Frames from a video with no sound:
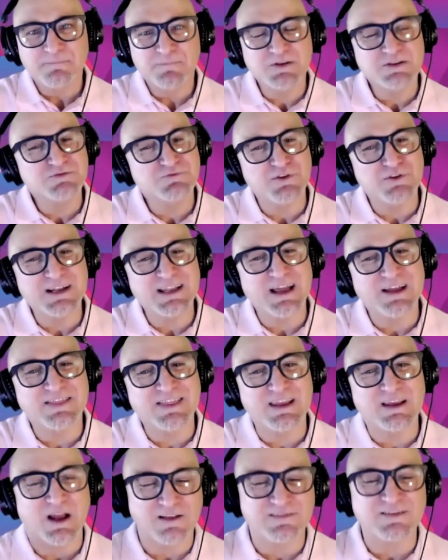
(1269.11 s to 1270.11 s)
Because really, I
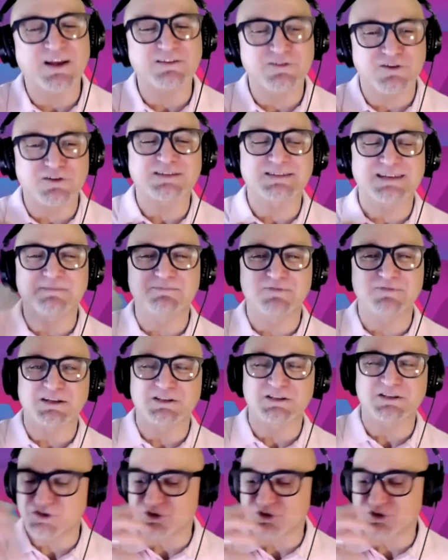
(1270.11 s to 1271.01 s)
think if I do the same thing as